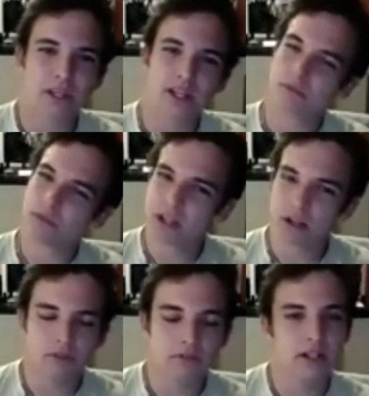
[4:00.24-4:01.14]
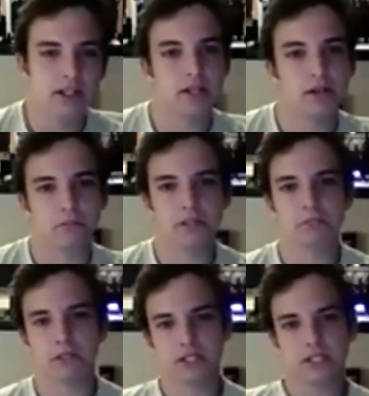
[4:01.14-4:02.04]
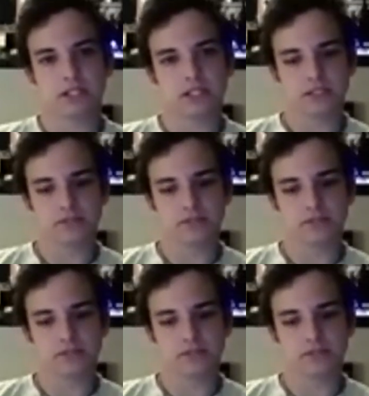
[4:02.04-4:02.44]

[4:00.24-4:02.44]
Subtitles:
can go over it later, but this